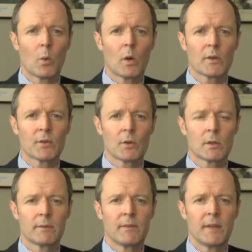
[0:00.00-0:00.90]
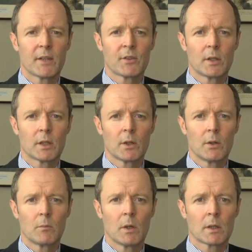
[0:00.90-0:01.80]
what sort of effects are the
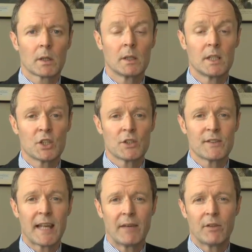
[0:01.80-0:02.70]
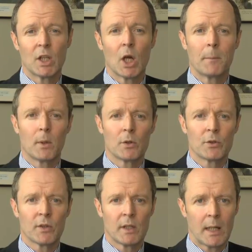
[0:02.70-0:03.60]
current market conditions having on
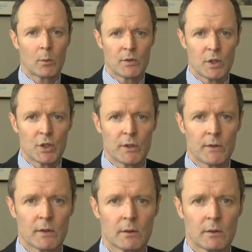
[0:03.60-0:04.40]
mergers and acquisitions?